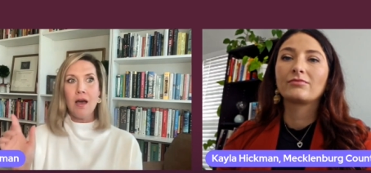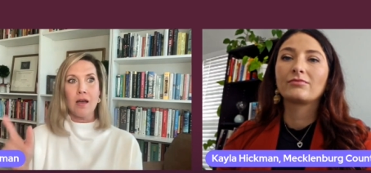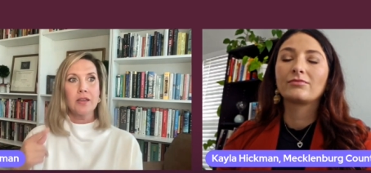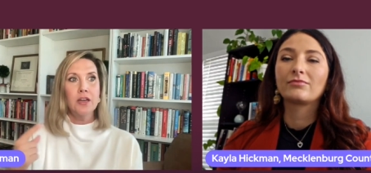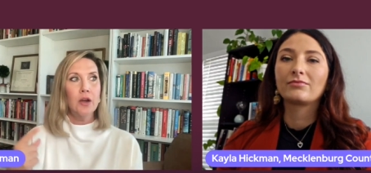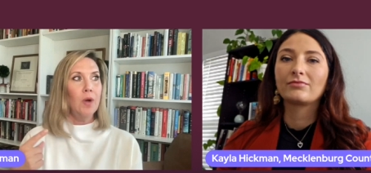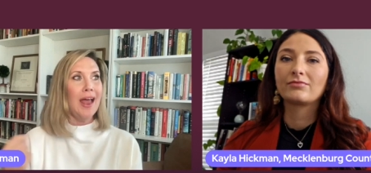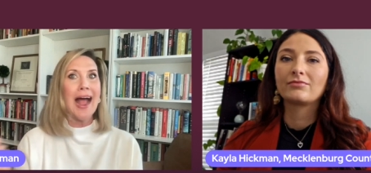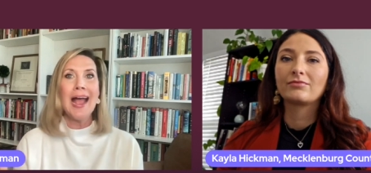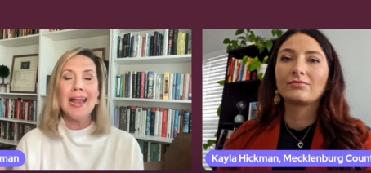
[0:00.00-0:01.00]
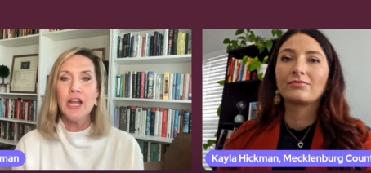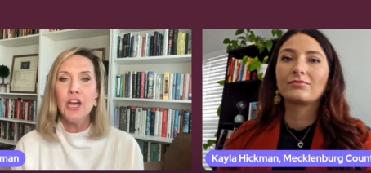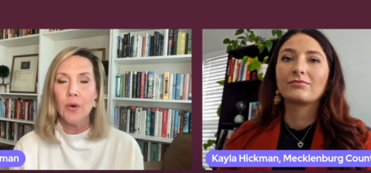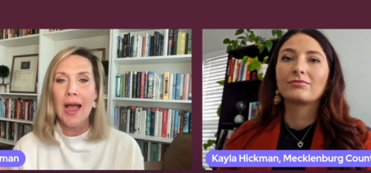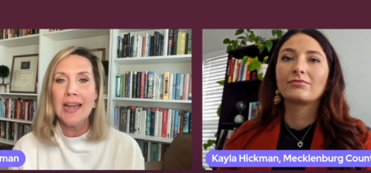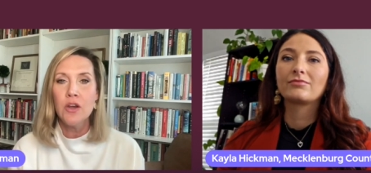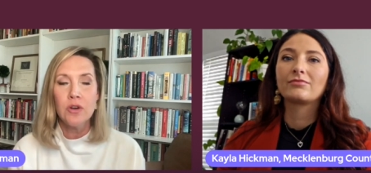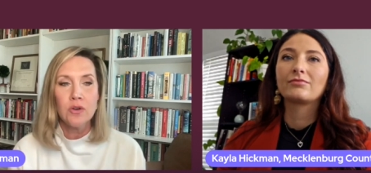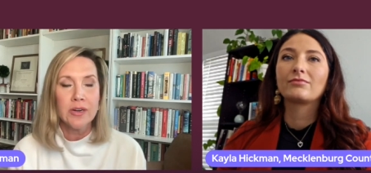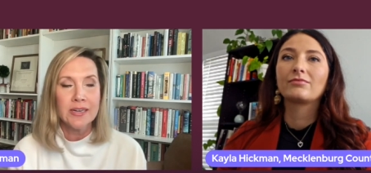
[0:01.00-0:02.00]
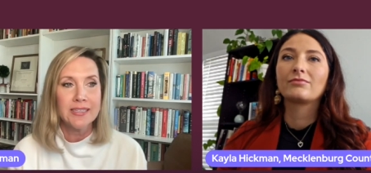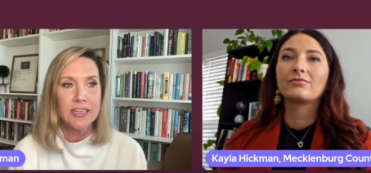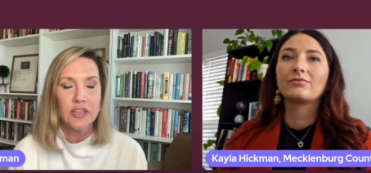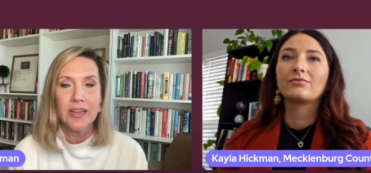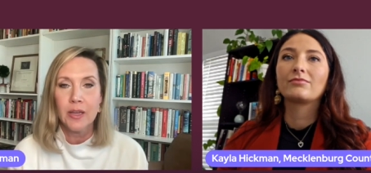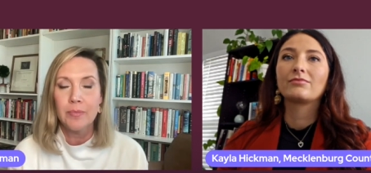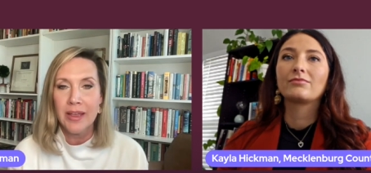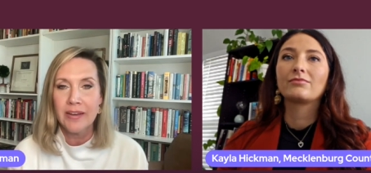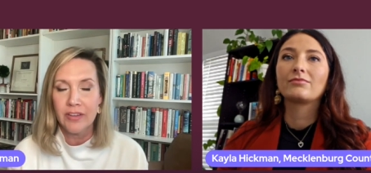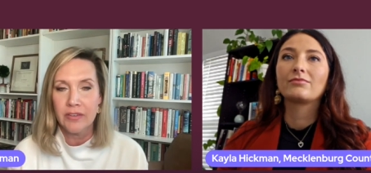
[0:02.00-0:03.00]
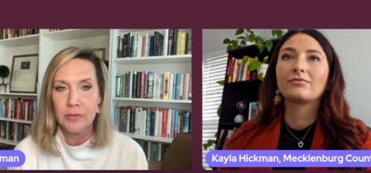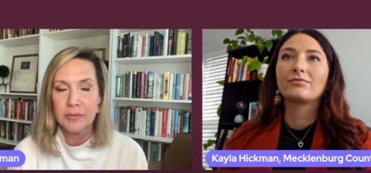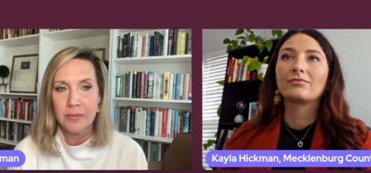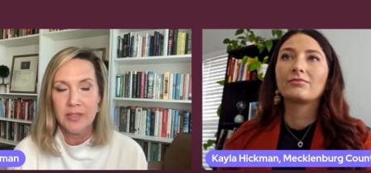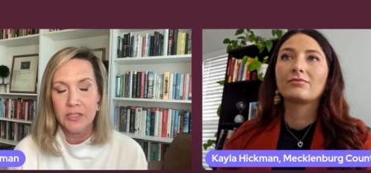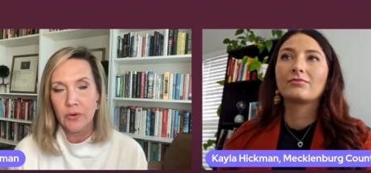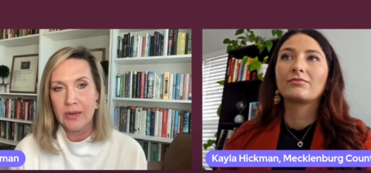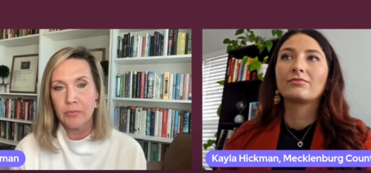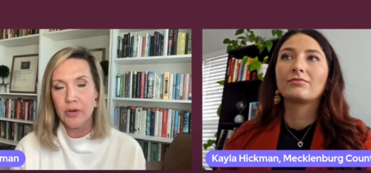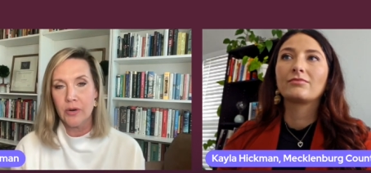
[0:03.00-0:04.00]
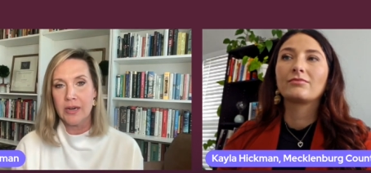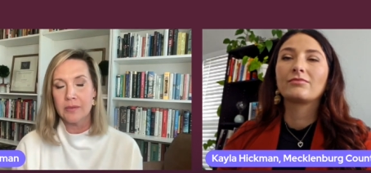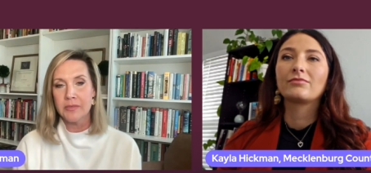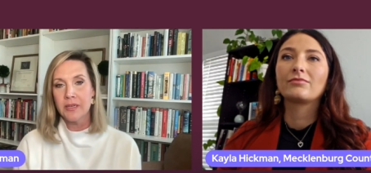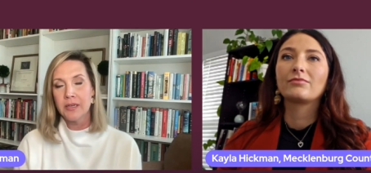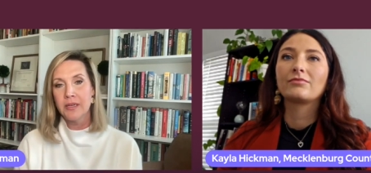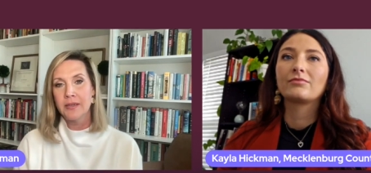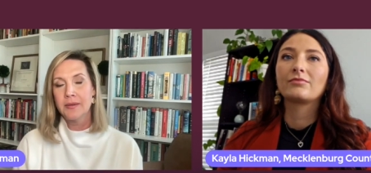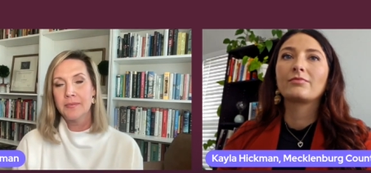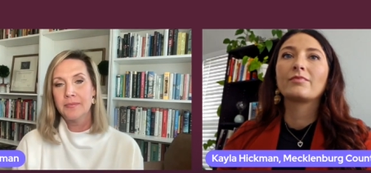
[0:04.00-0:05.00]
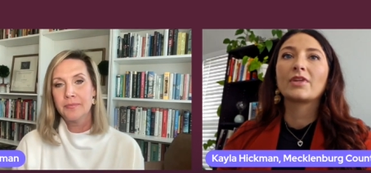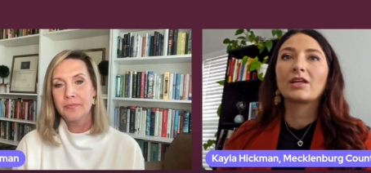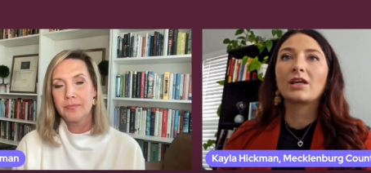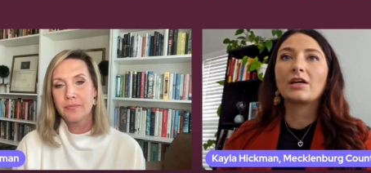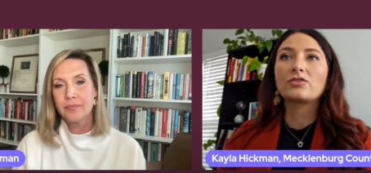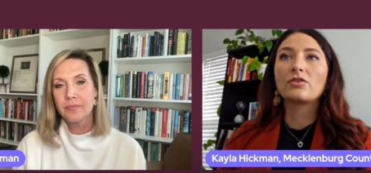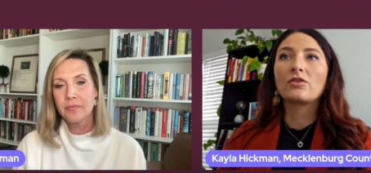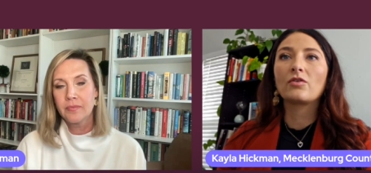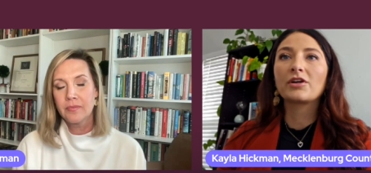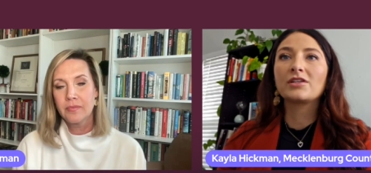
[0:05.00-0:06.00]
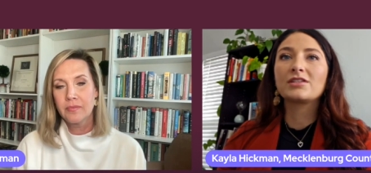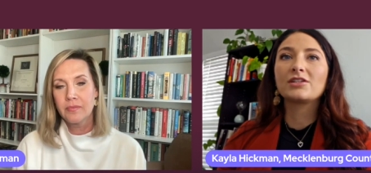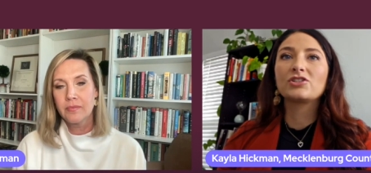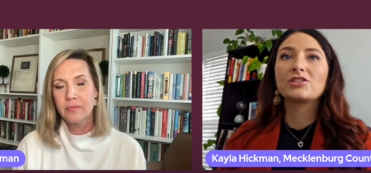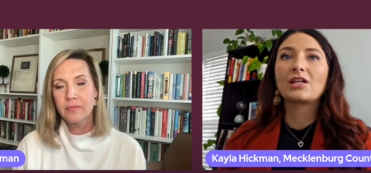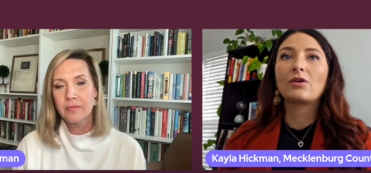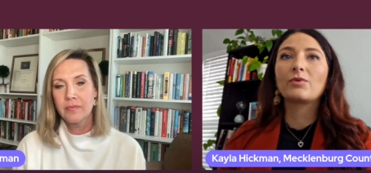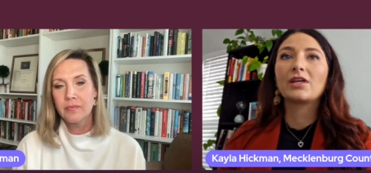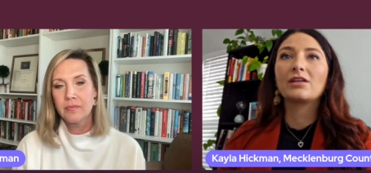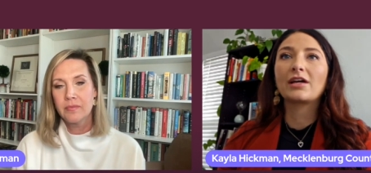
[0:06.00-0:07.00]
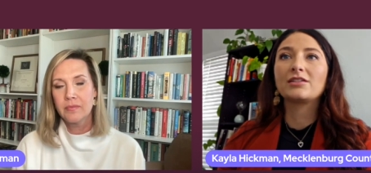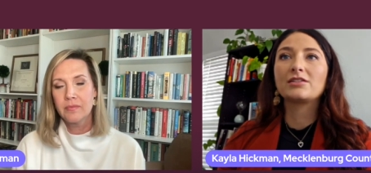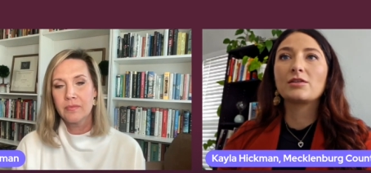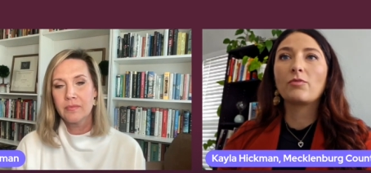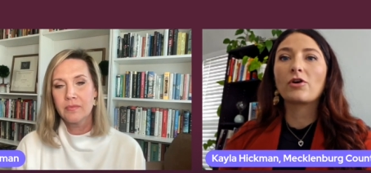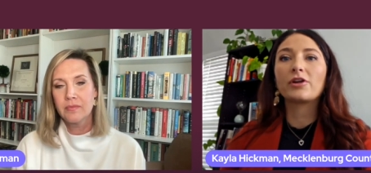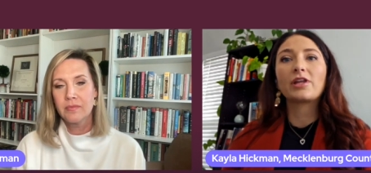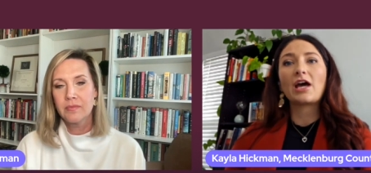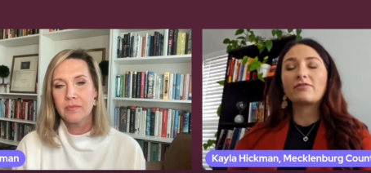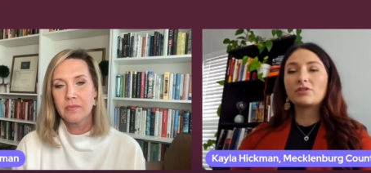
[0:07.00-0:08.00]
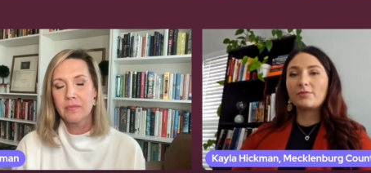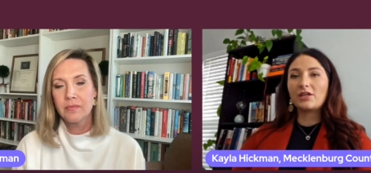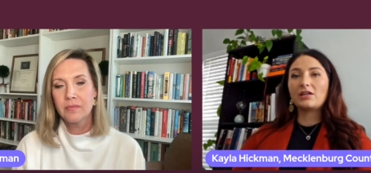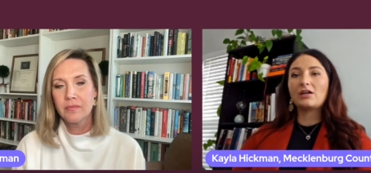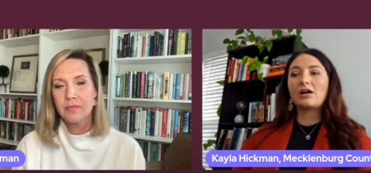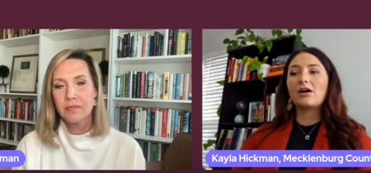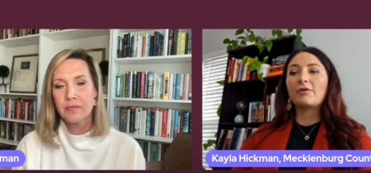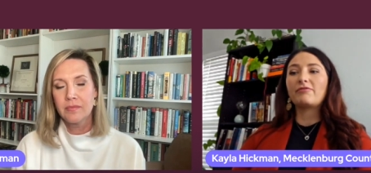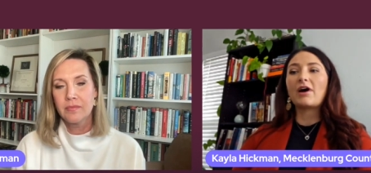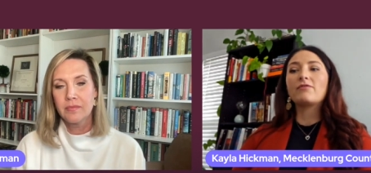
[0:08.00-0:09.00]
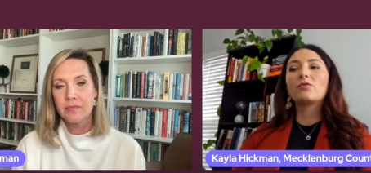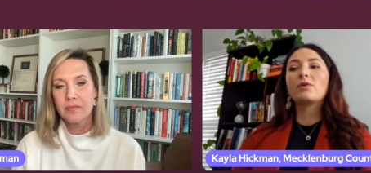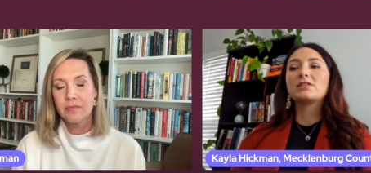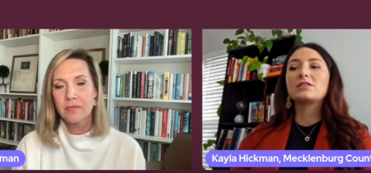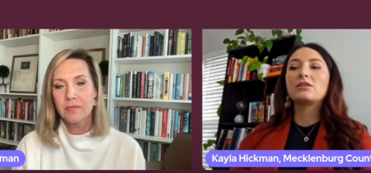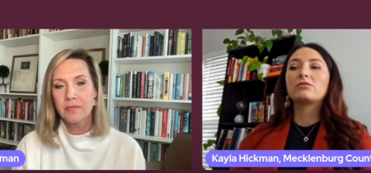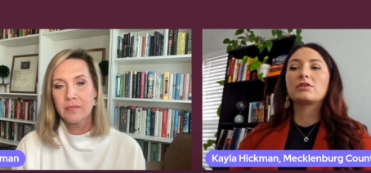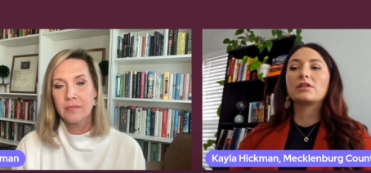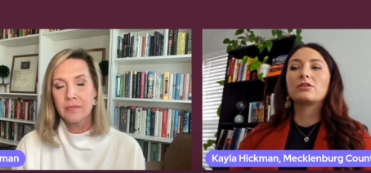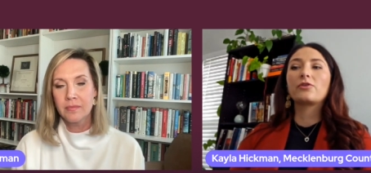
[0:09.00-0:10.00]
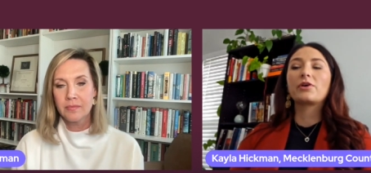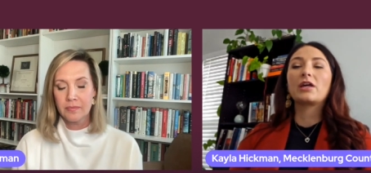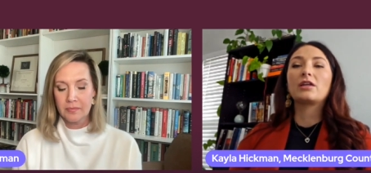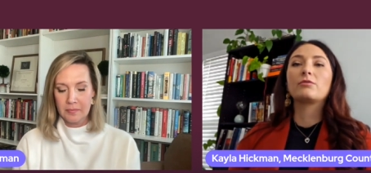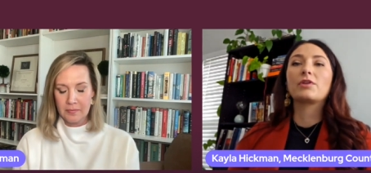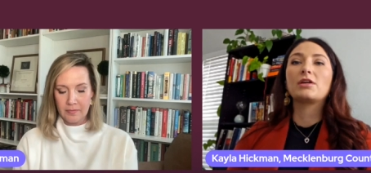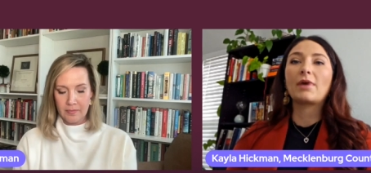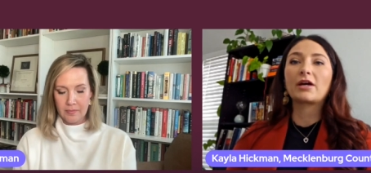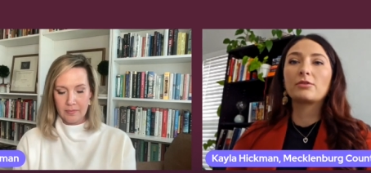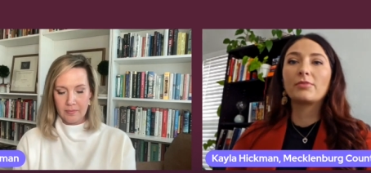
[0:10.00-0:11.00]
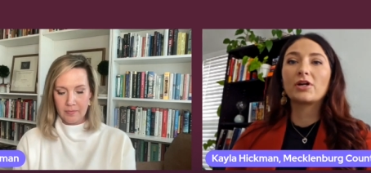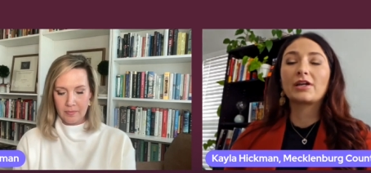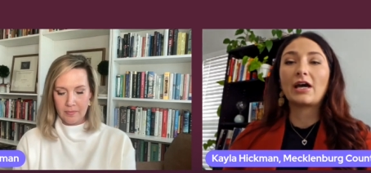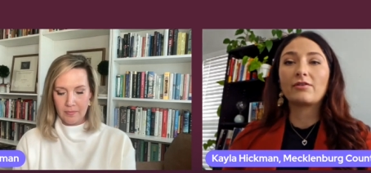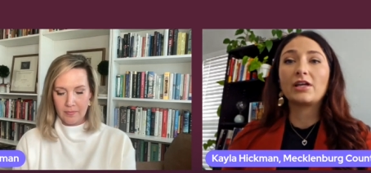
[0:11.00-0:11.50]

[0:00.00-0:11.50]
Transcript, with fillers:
Speaker 1: oh, you know what? I know, I know an organization that could benefit from some of these grant programs. Yeah, so
Speaker 2: the organizations that we like to support, they have to be um, a 501c3 located within Mecklenburg